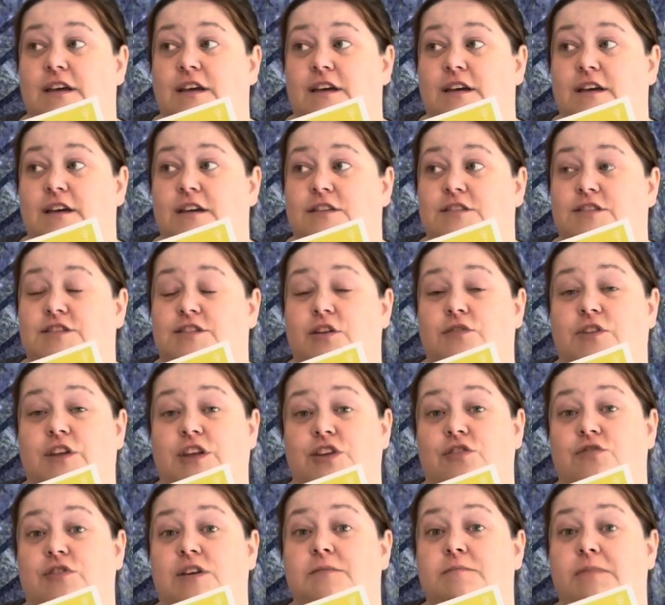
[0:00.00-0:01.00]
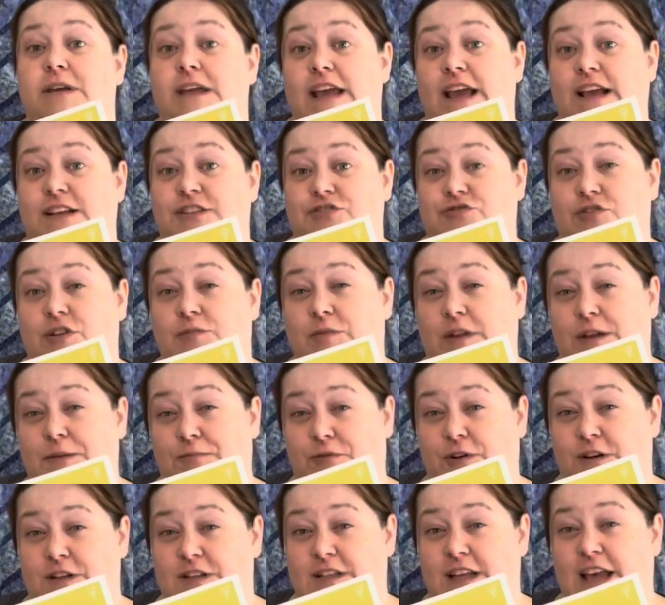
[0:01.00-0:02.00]
so that you can be extremely
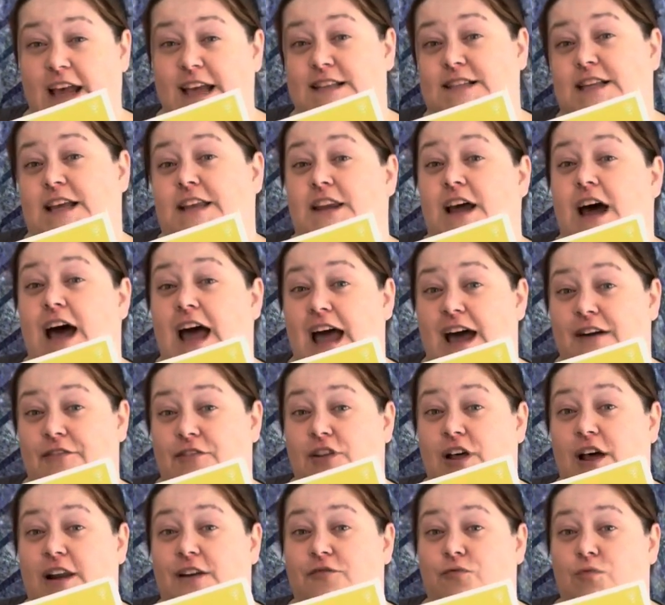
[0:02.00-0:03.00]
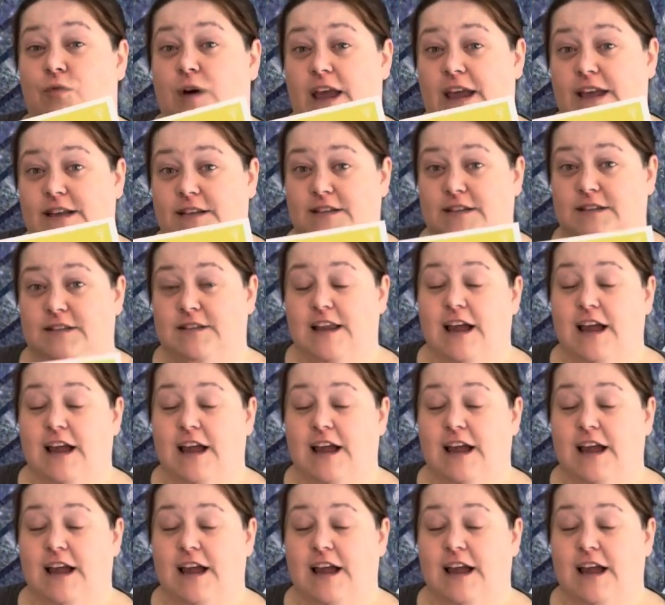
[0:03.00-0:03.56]
precise and not have a lot of waste.